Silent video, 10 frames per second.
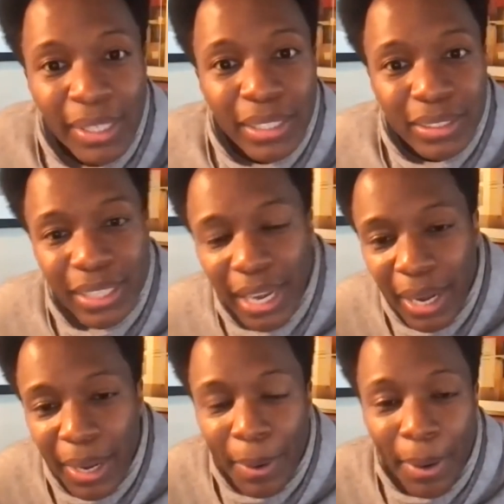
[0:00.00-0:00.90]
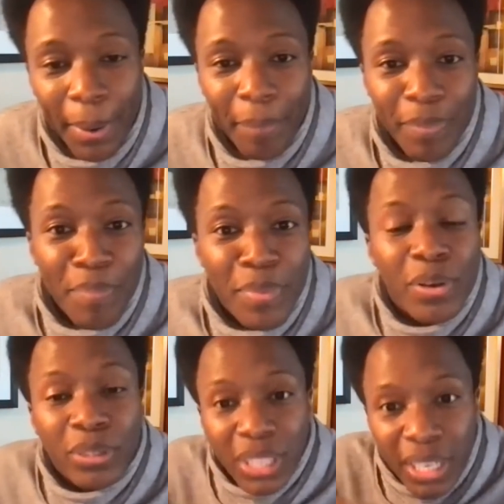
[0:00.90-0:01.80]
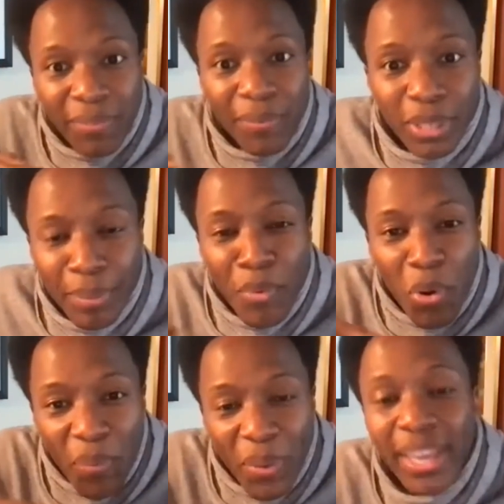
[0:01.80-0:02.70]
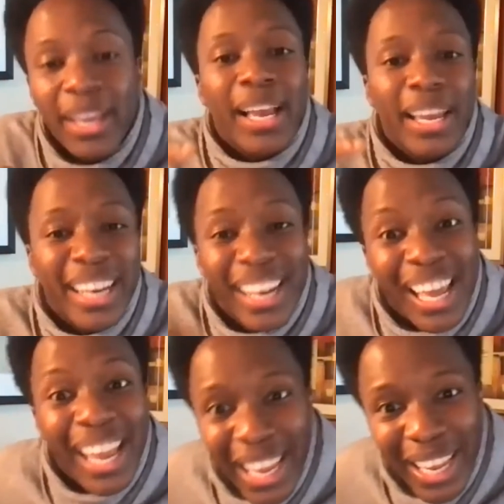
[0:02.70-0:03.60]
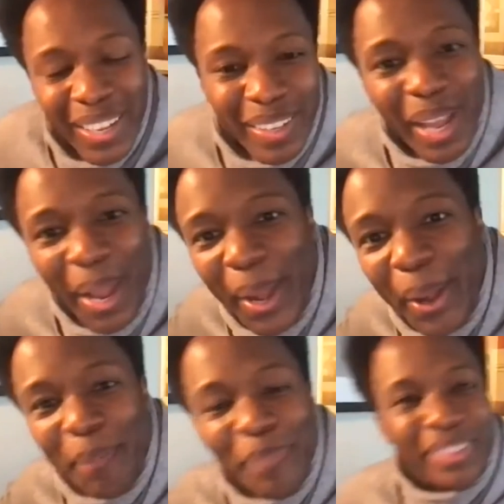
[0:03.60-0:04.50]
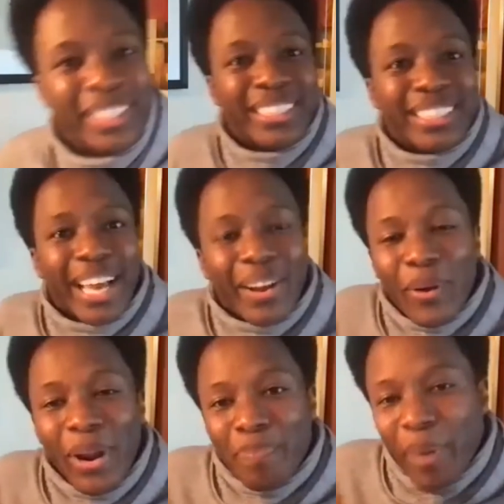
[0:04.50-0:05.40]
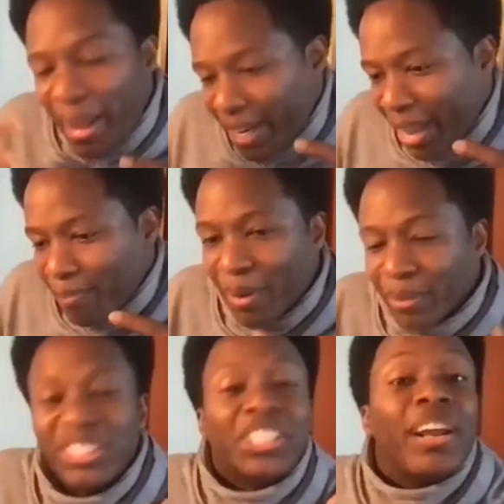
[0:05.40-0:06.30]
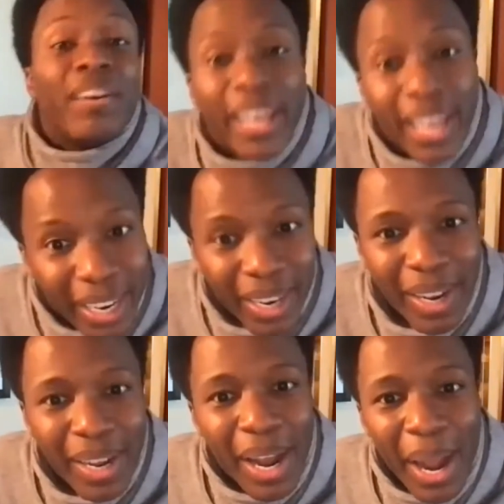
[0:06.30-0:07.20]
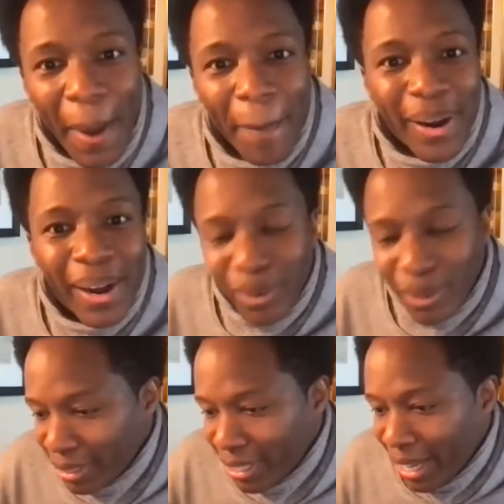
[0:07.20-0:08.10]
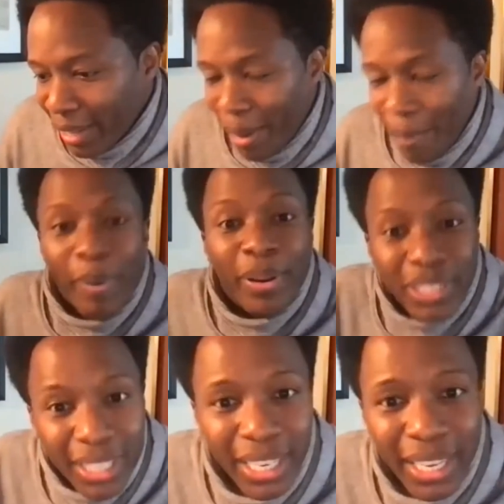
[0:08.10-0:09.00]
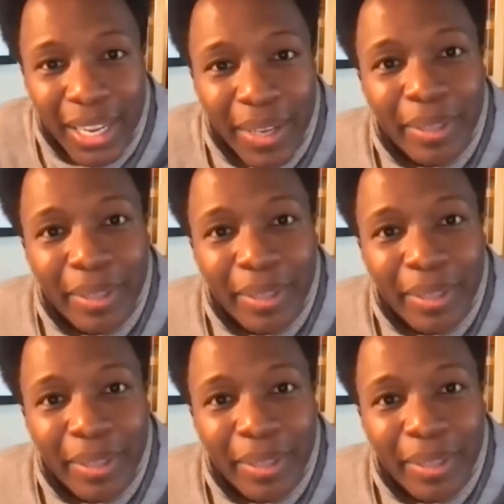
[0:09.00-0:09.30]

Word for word: the music for the movie in LA. This is a great party about sharing, about the diversity,